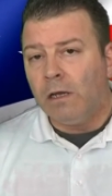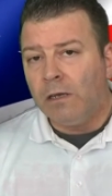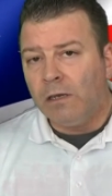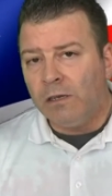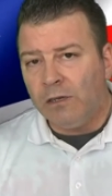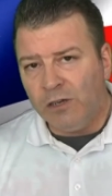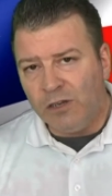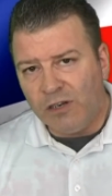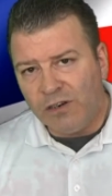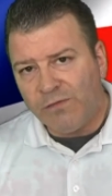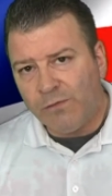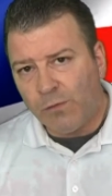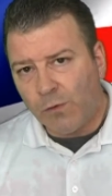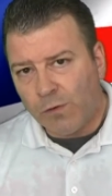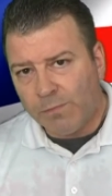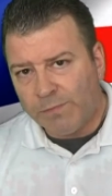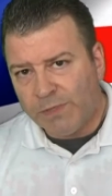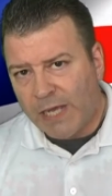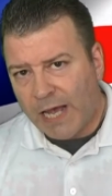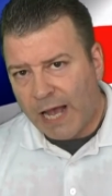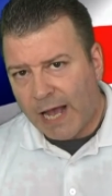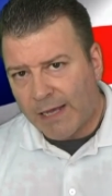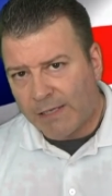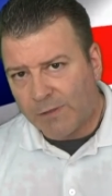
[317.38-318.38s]
Uniform
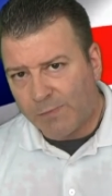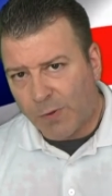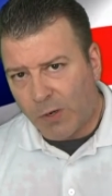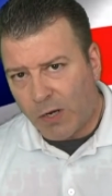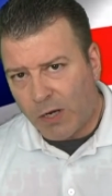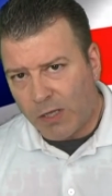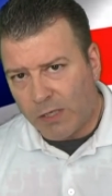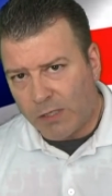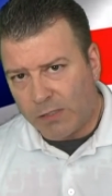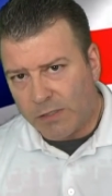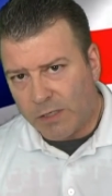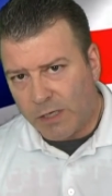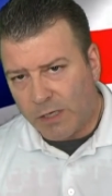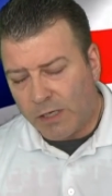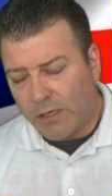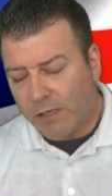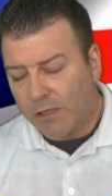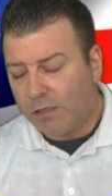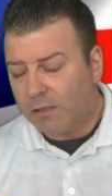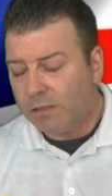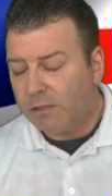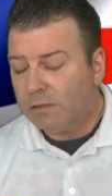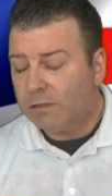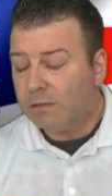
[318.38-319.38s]
tax policy.
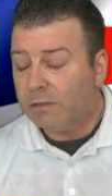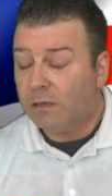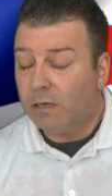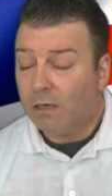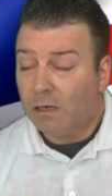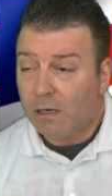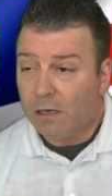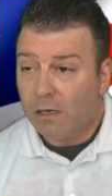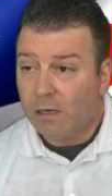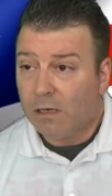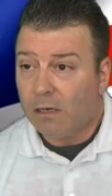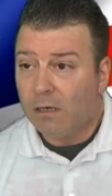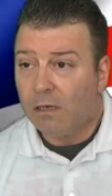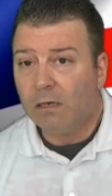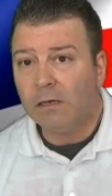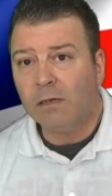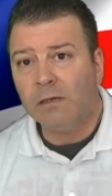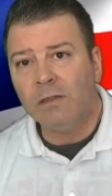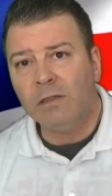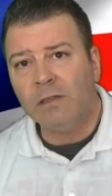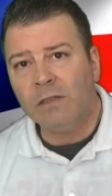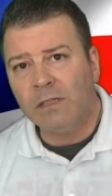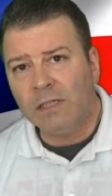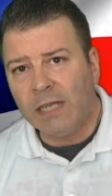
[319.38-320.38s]

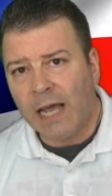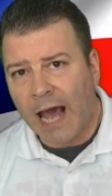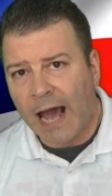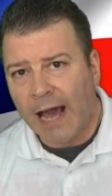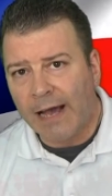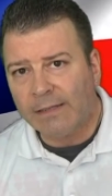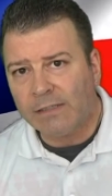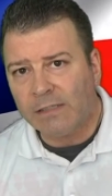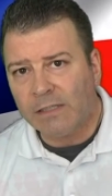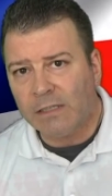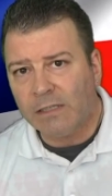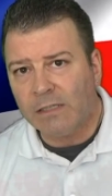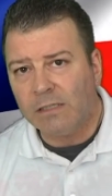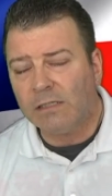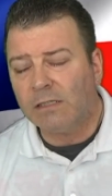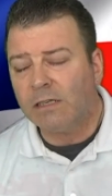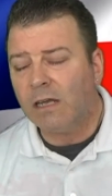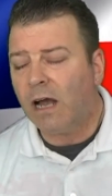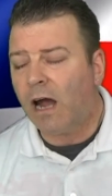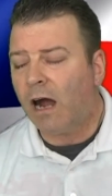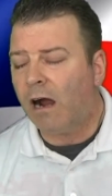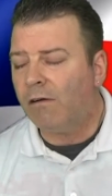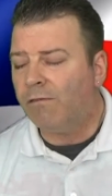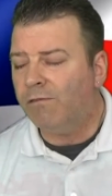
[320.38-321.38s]
Taxes
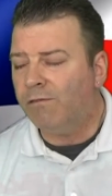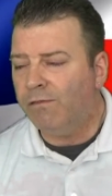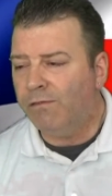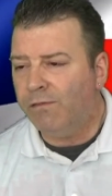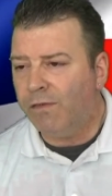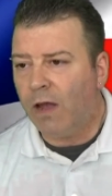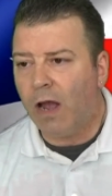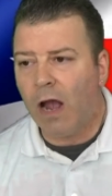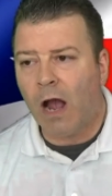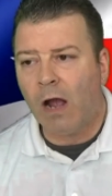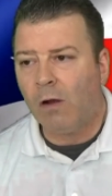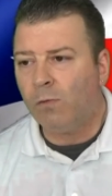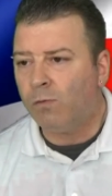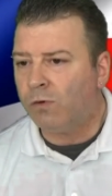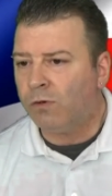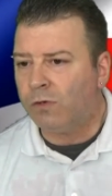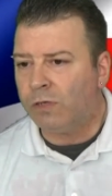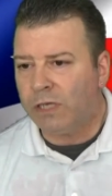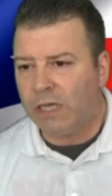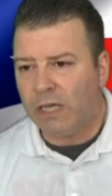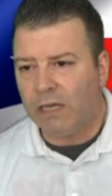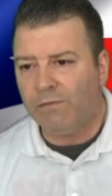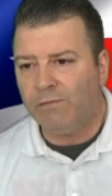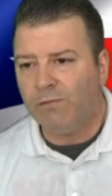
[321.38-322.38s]
will
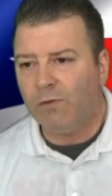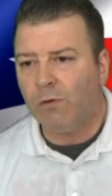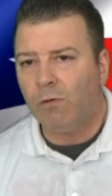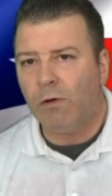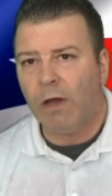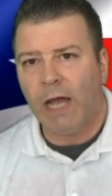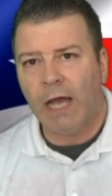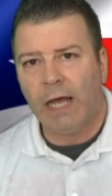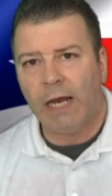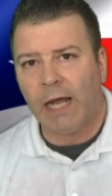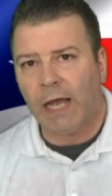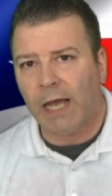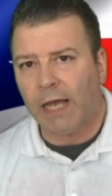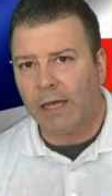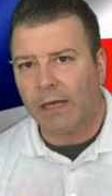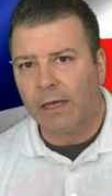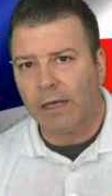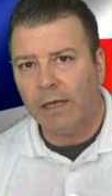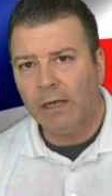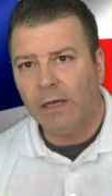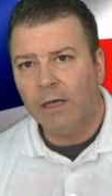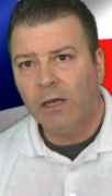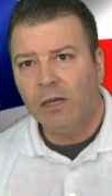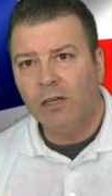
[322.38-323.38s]
give you a headache
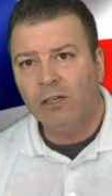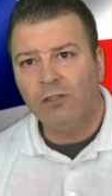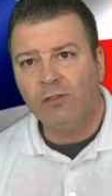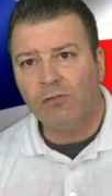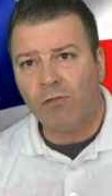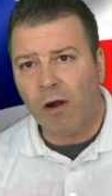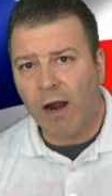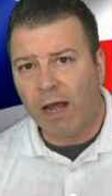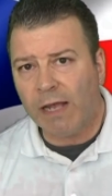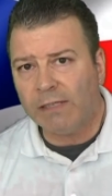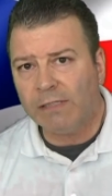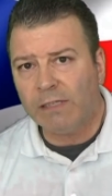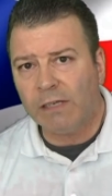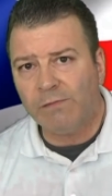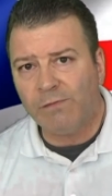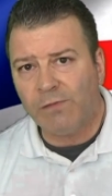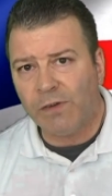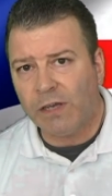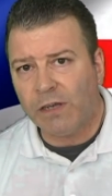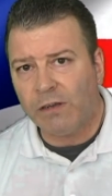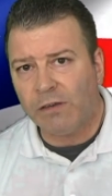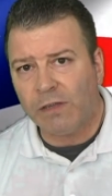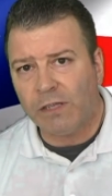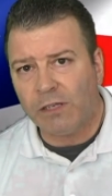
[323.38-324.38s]
trying to
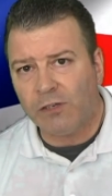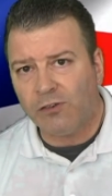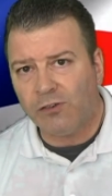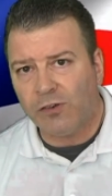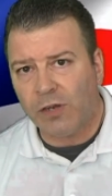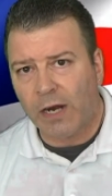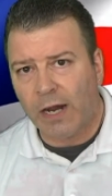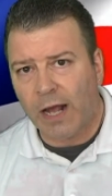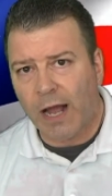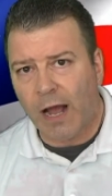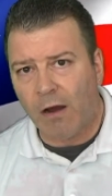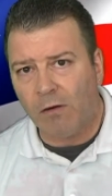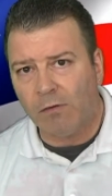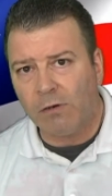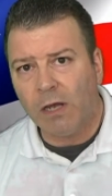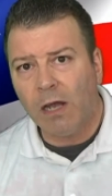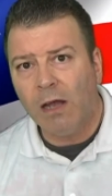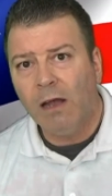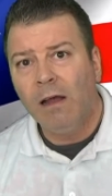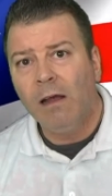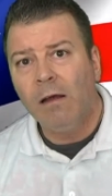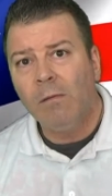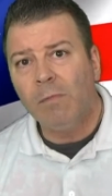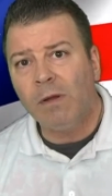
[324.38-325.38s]
figure this shit out.
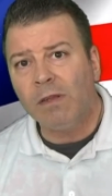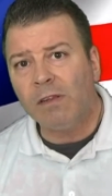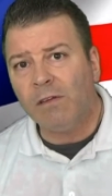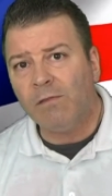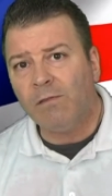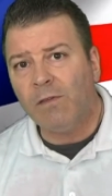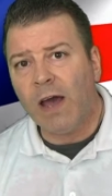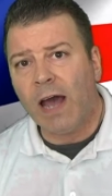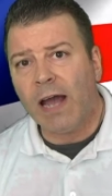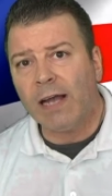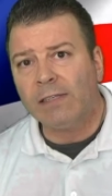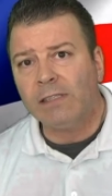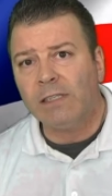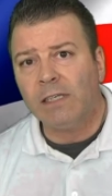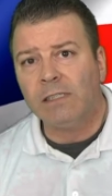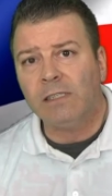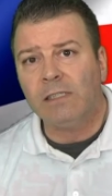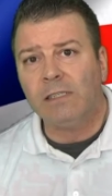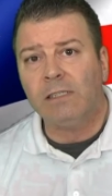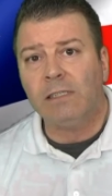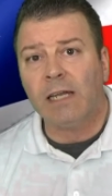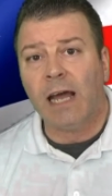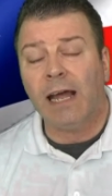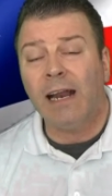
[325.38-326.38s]
But the fact
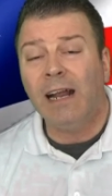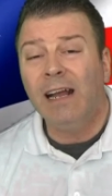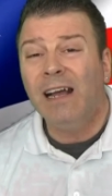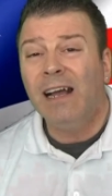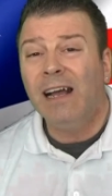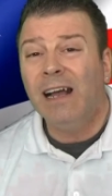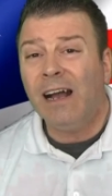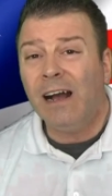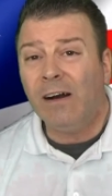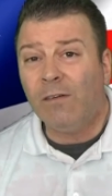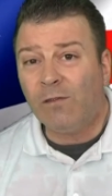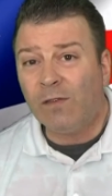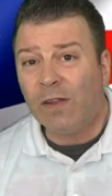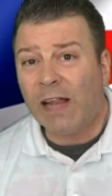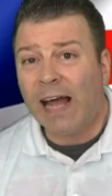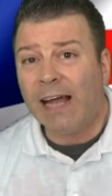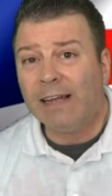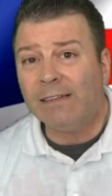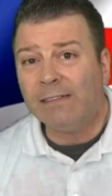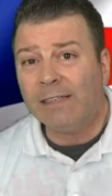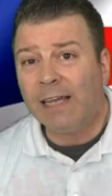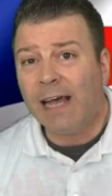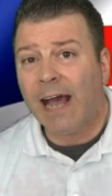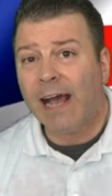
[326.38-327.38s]
is that a
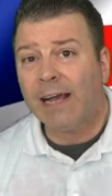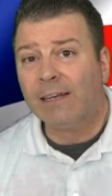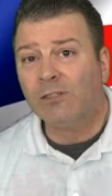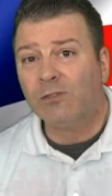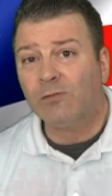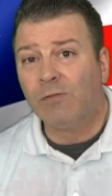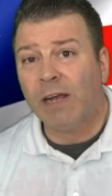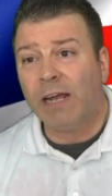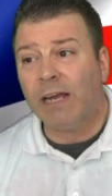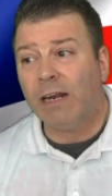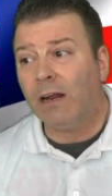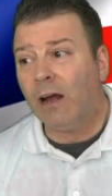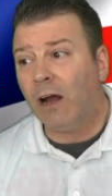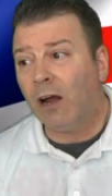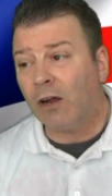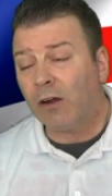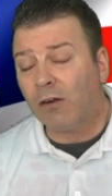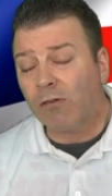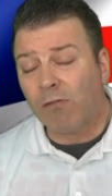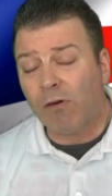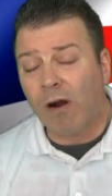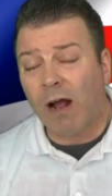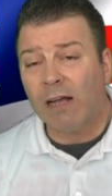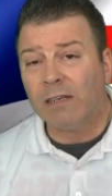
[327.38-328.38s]
flat tax rate
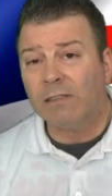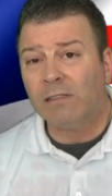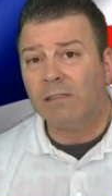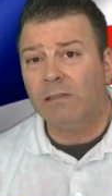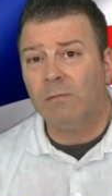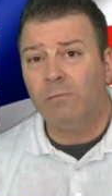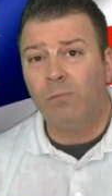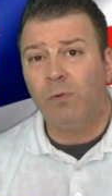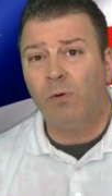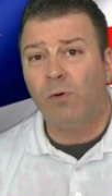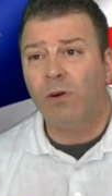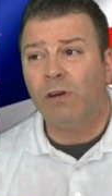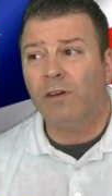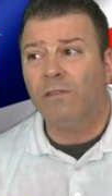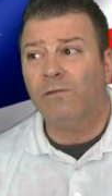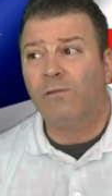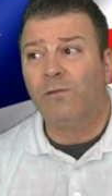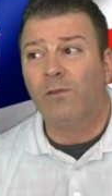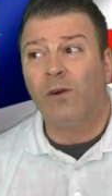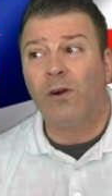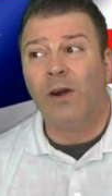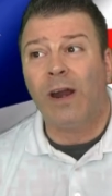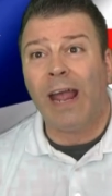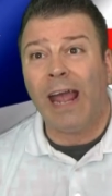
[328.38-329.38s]
across the board
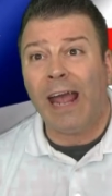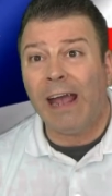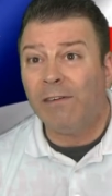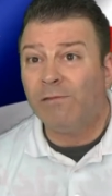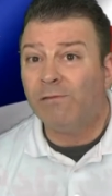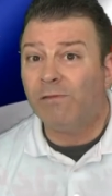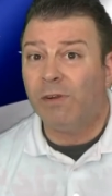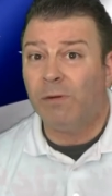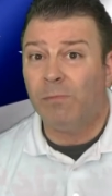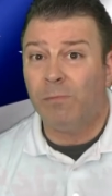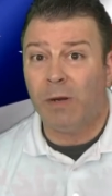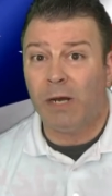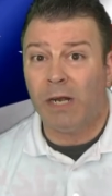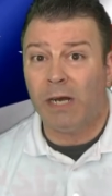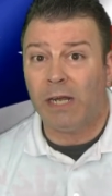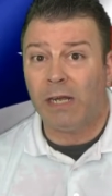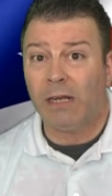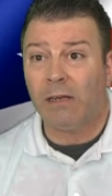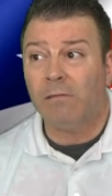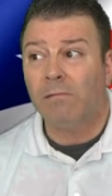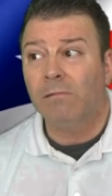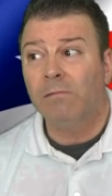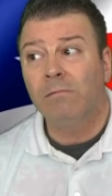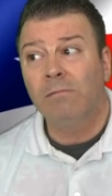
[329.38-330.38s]
for
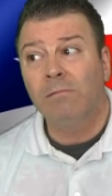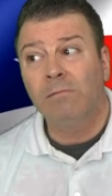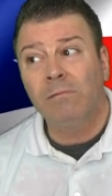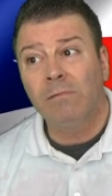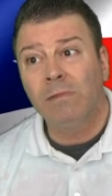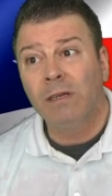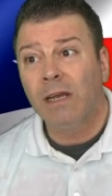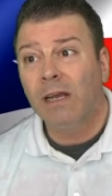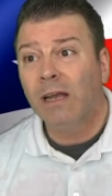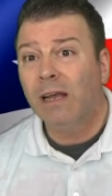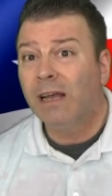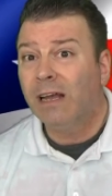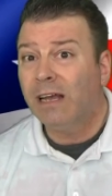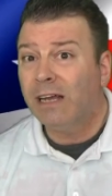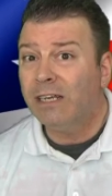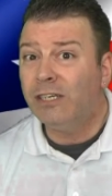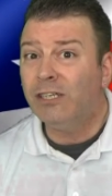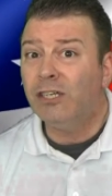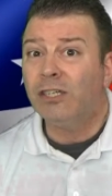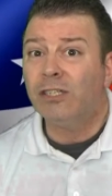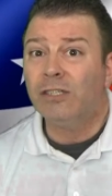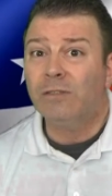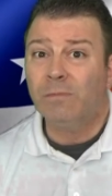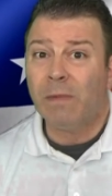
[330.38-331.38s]
everybody, it
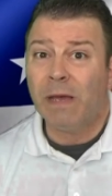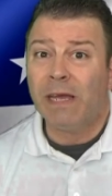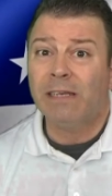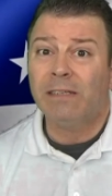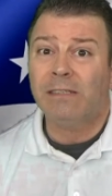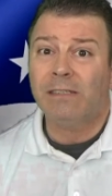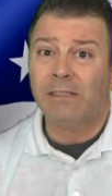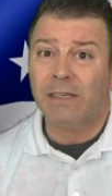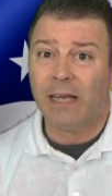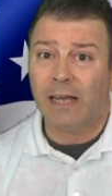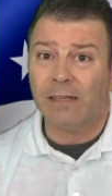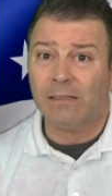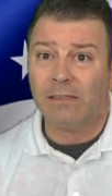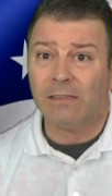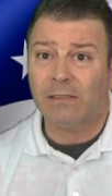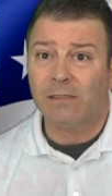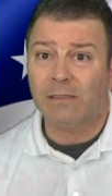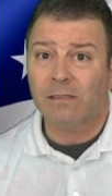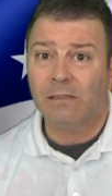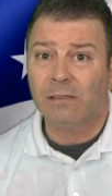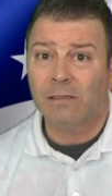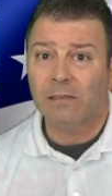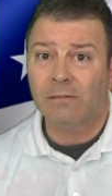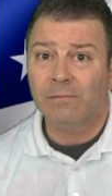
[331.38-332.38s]
just makes
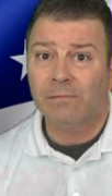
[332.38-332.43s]
sense.